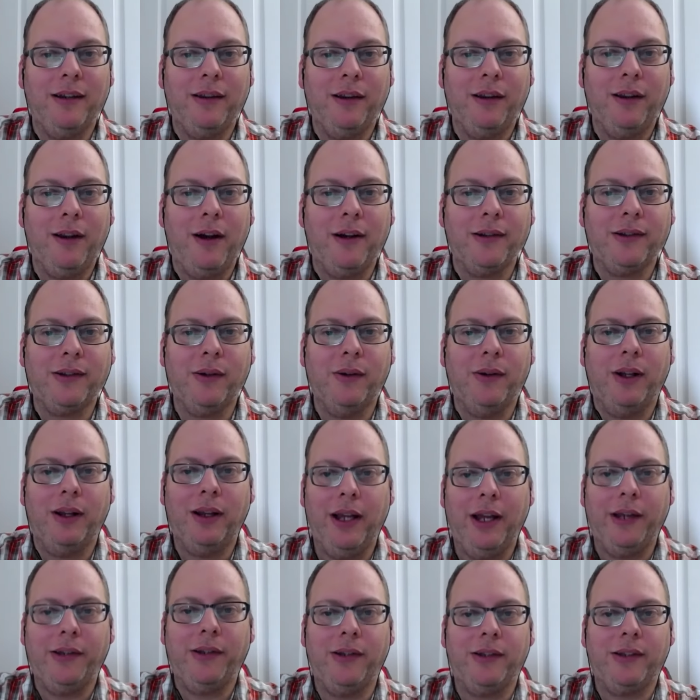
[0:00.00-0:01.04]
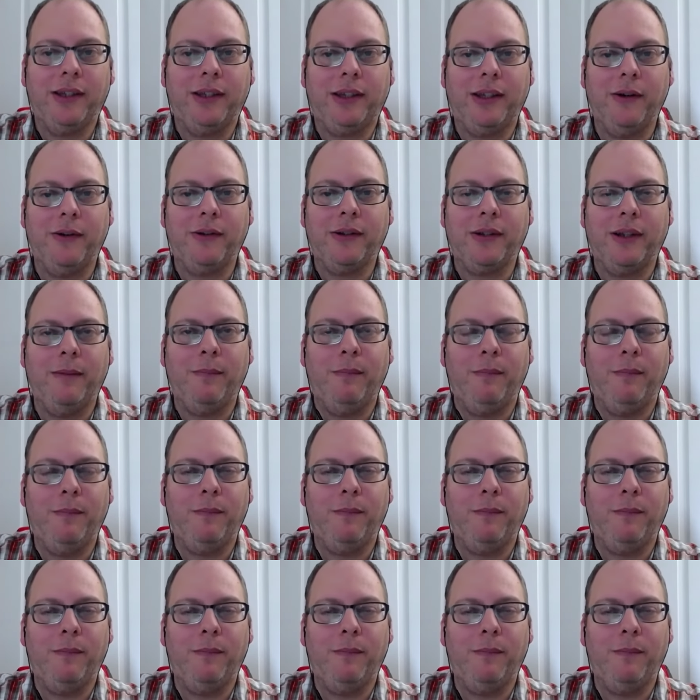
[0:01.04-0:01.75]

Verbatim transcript: the, lawsuit alleges that there's a